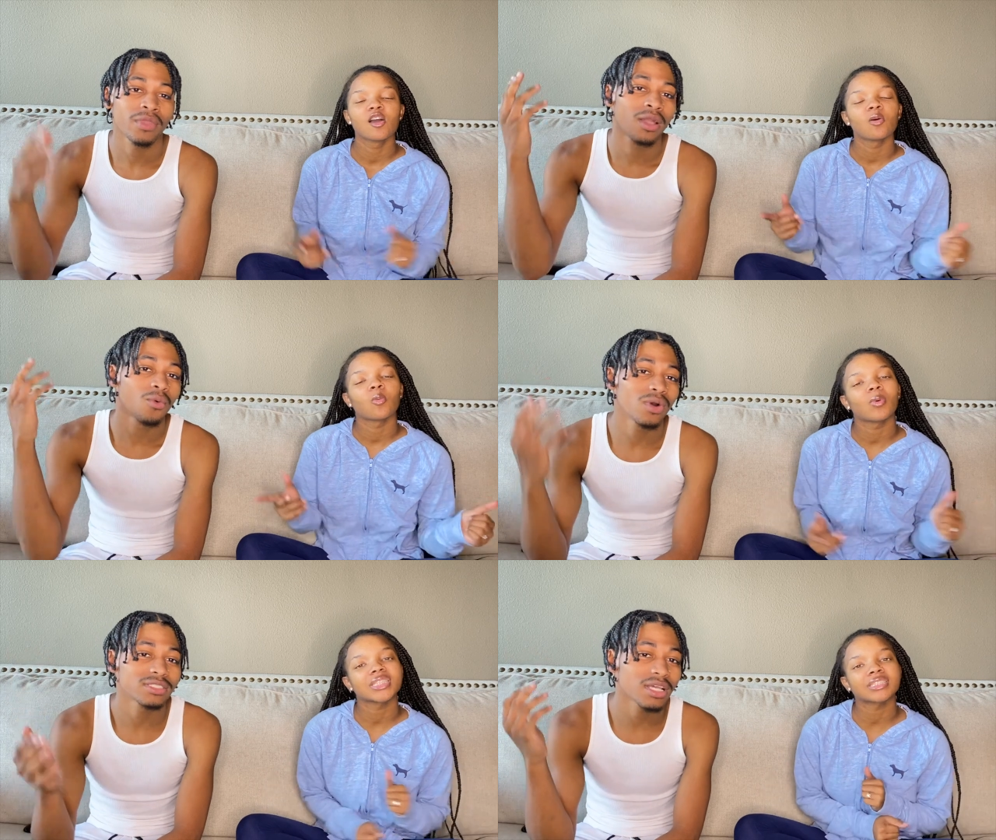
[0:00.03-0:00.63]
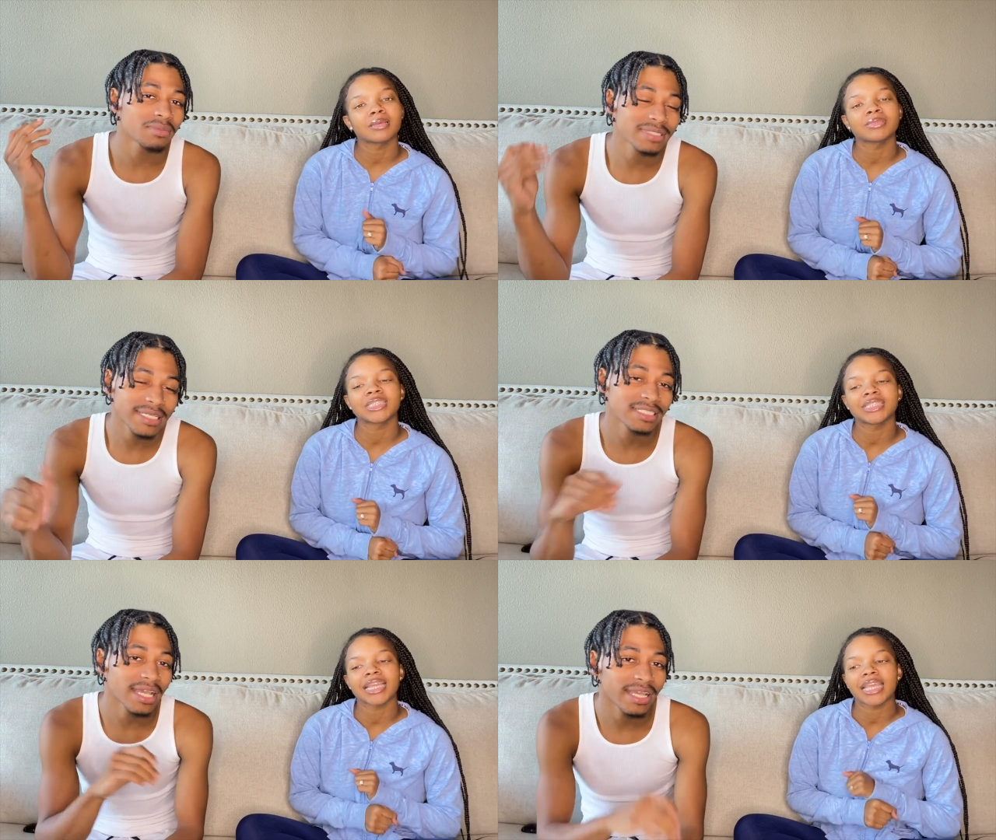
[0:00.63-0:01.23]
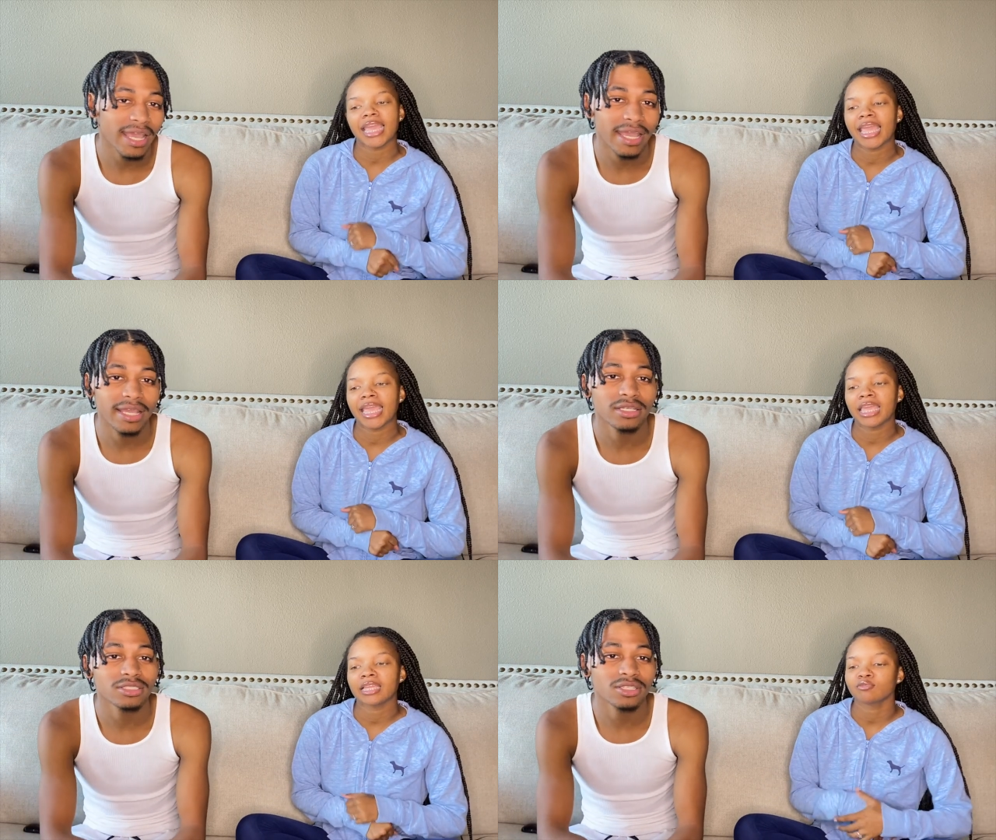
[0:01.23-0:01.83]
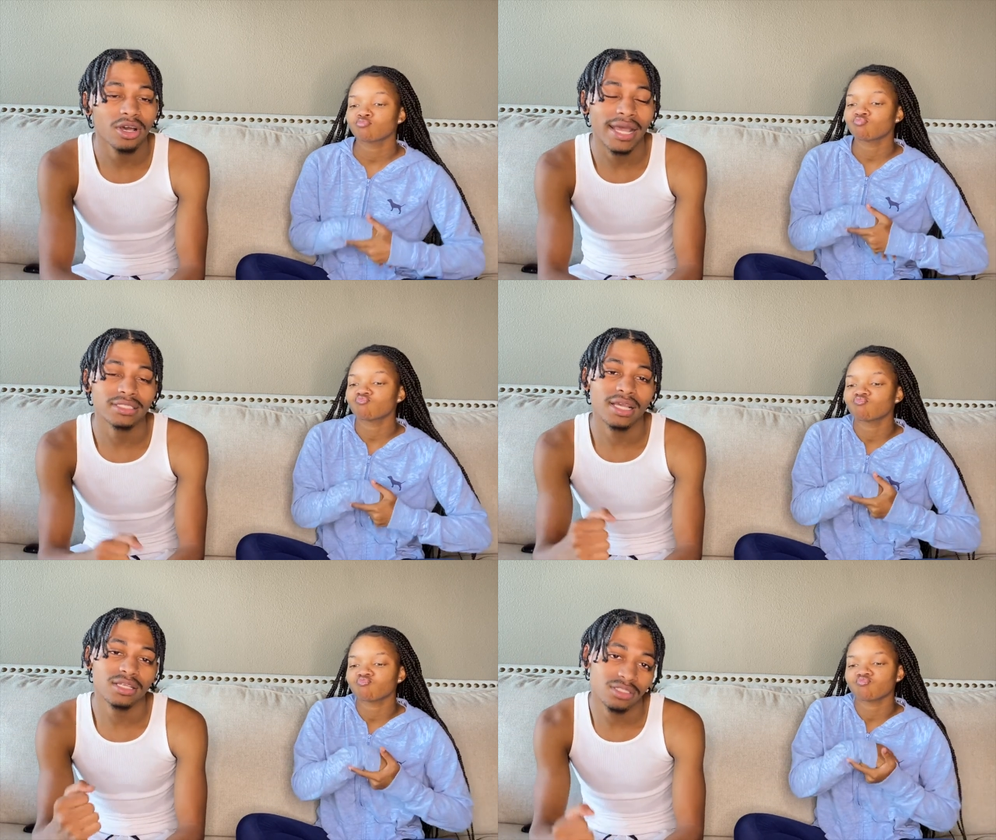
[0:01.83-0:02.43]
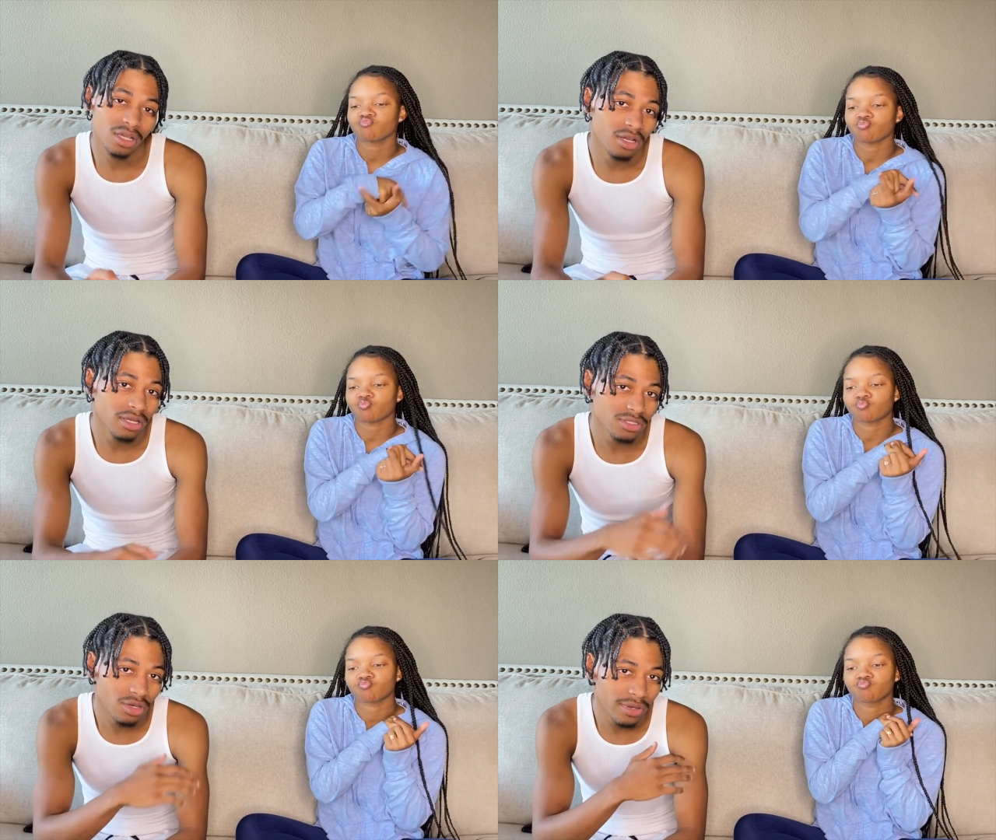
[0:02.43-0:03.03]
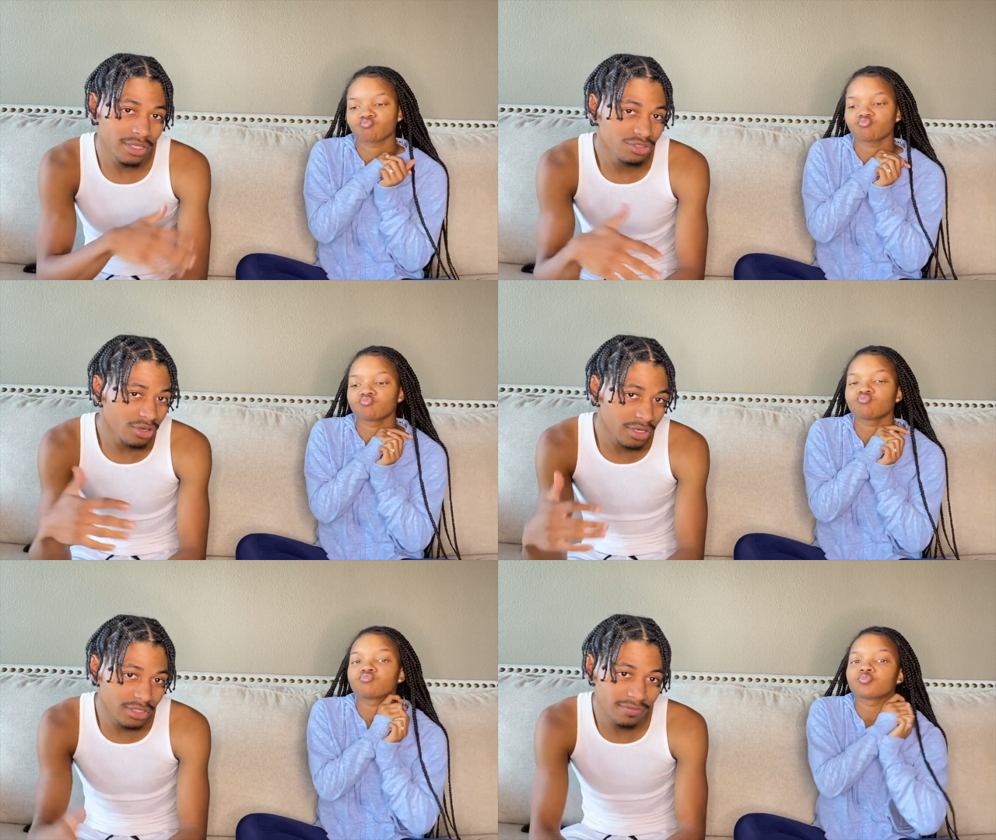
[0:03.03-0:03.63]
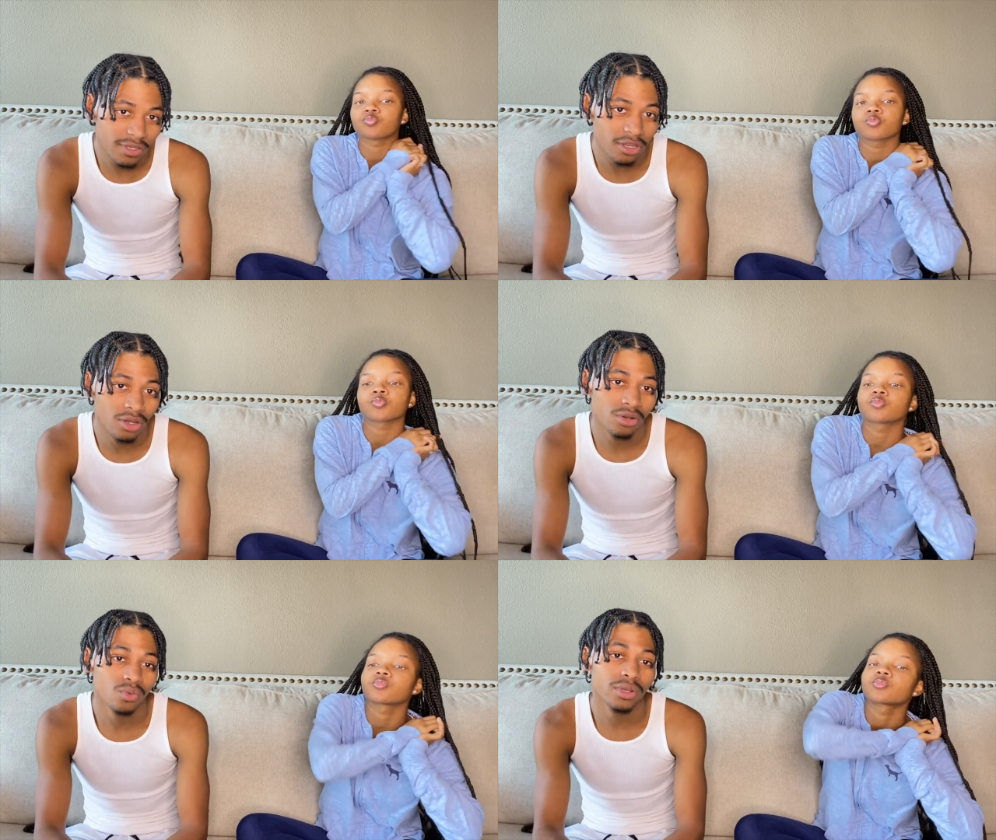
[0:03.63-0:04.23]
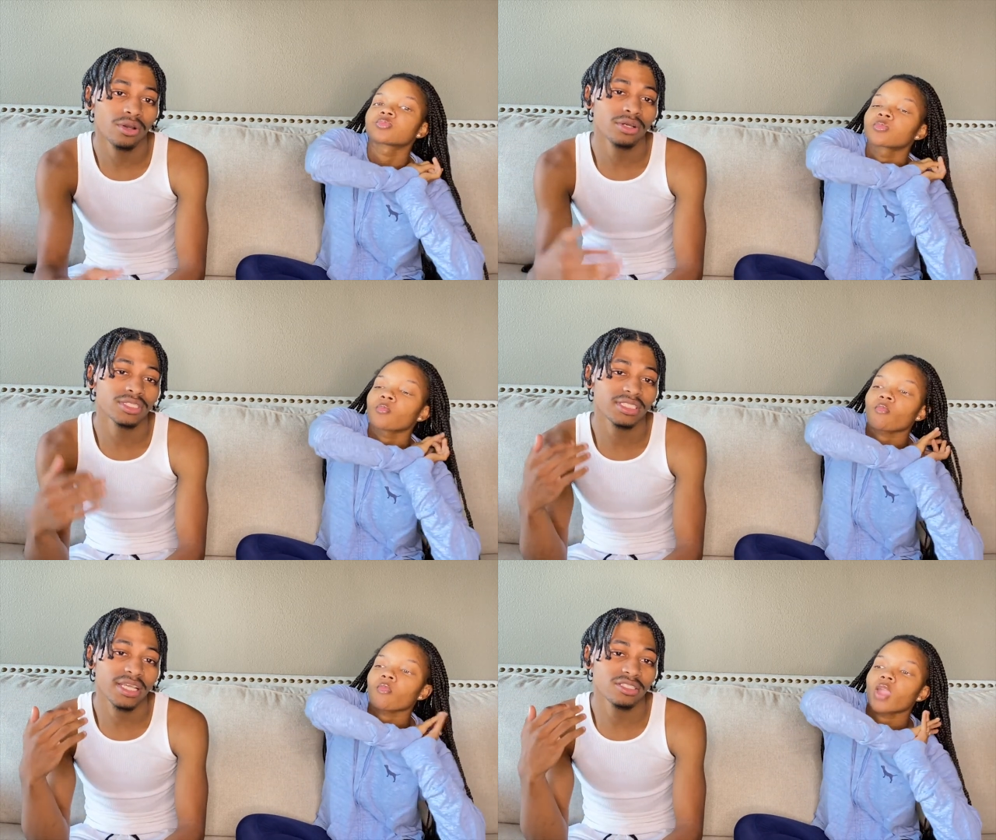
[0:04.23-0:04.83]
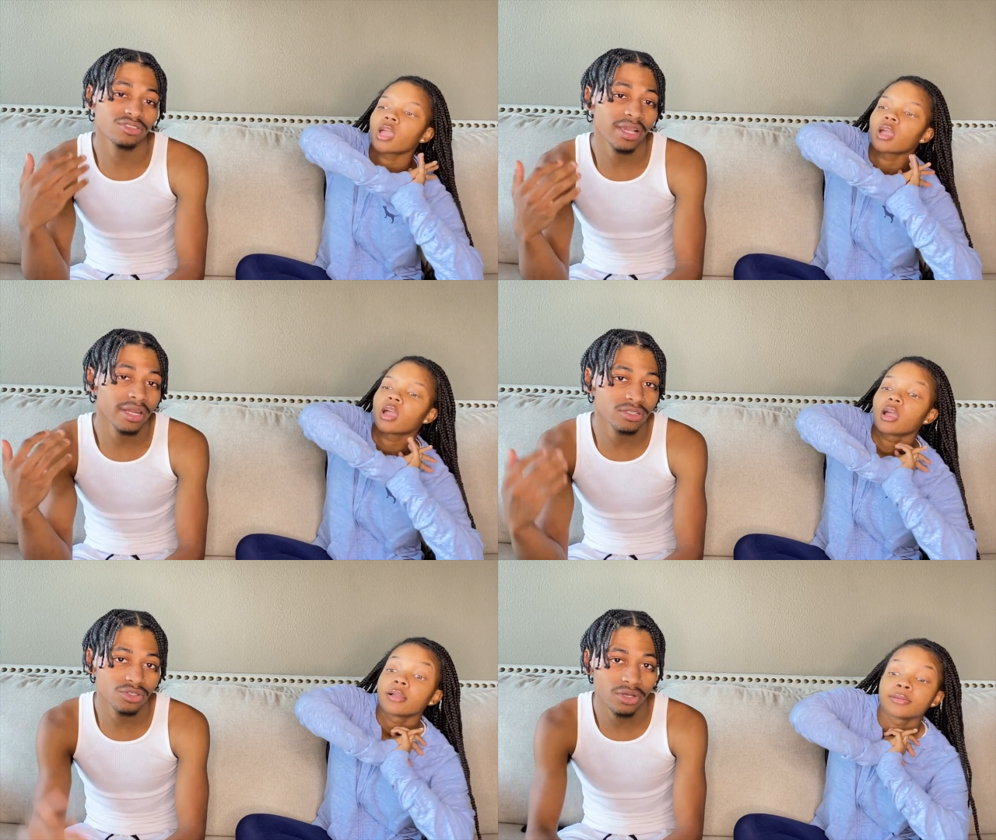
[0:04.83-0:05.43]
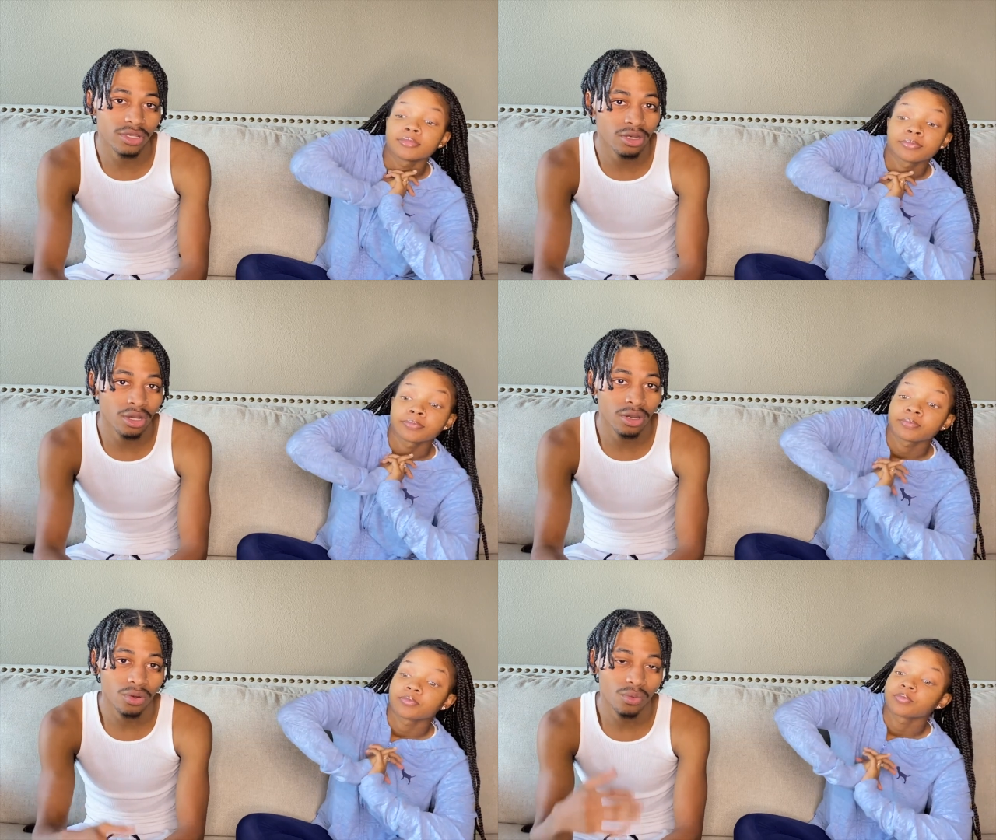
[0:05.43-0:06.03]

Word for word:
Speaker 1: What's up, TJ Gang? So as y'all saw, there's no intro in this video. We're gonna just get straight into it. You know,